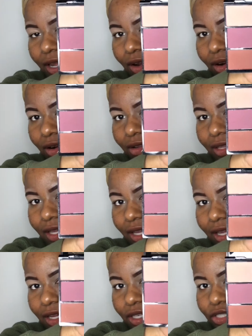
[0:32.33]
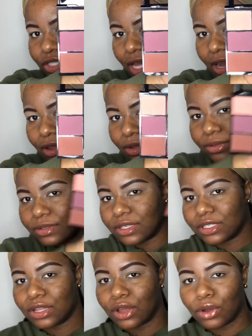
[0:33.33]
here are the shadows.
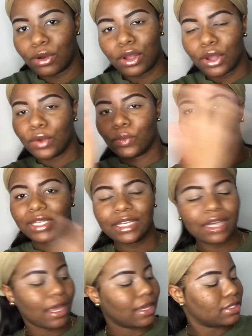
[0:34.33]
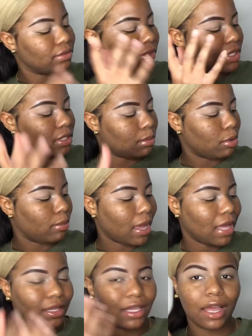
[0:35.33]
So really nice, really simple
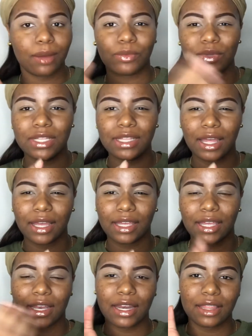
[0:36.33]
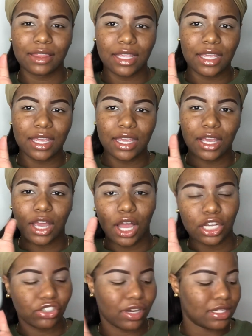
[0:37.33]
palette. I'm really liking the
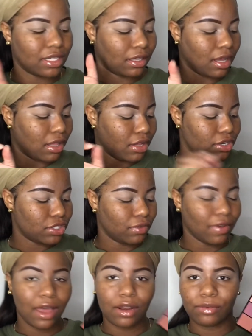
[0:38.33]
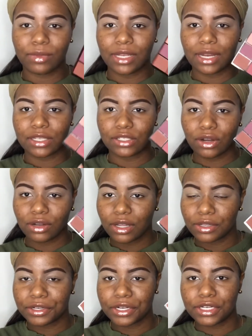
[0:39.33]
contrasting colors. You've got a really nice dark
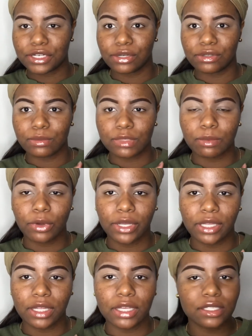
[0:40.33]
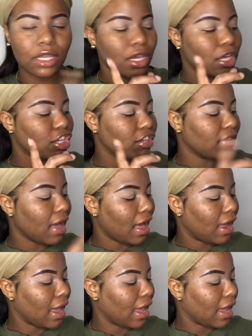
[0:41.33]
color here to do some smoky looks. You've
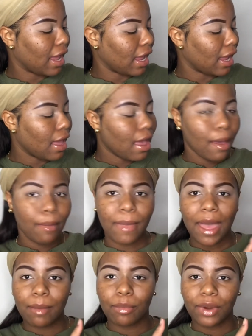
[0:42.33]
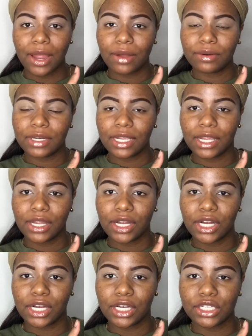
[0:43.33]
got a matte brown
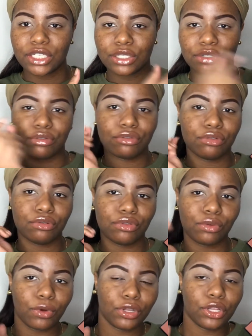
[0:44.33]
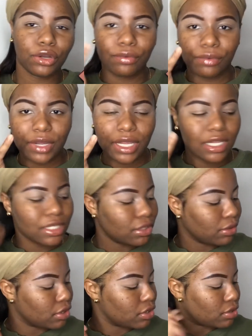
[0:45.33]
here to throw in the crease. You
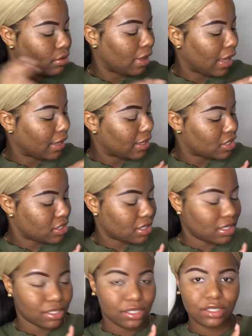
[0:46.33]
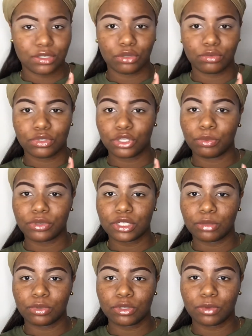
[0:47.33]
could do like just a super
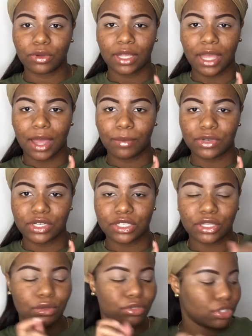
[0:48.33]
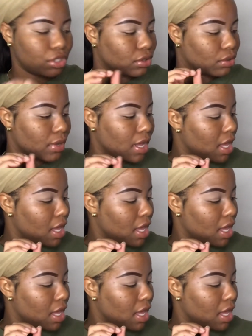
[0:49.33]
simple smoky eye with just those two.